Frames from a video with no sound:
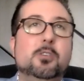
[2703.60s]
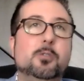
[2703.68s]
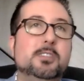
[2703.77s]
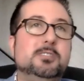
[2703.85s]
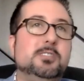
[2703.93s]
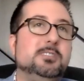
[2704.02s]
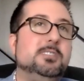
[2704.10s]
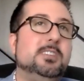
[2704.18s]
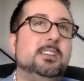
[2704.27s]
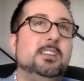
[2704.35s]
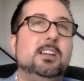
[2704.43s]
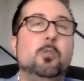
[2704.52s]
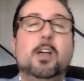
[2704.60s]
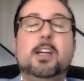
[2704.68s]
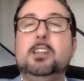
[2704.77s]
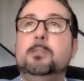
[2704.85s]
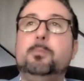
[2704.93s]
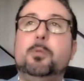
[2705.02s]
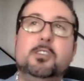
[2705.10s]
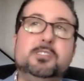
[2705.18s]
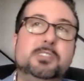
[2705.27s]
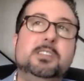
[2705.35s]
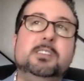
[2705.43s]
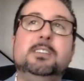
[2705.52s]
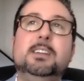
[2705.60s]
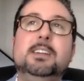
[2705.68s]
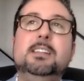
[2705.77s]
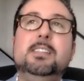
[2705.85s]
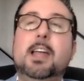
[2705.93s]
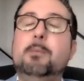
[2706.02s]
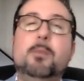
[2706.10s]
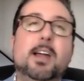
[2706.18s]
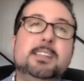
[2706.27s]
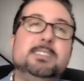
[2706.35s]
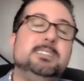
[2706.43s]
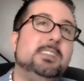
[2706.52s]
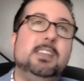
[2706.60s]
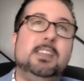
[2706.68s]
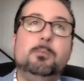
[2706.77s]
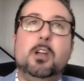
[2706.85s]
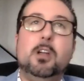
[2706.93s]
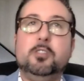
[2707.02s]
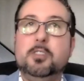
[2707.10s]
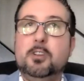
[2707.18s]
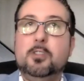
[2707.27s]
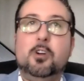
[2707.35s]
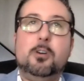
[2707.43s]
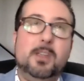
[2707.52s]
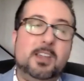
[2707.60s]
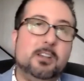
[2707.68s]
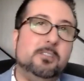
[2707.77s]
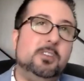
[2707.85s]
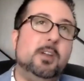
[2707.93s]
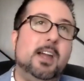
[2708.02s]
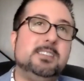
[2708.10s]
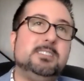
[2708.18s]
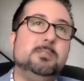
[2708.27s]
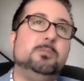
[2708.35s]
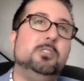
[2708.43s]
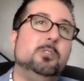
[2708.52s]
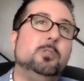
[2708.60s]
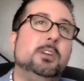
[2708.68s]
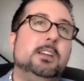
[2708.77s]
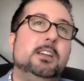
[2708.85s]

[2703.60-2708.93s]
who is just a regular person that might send an email to their lawmaker if you ask them to.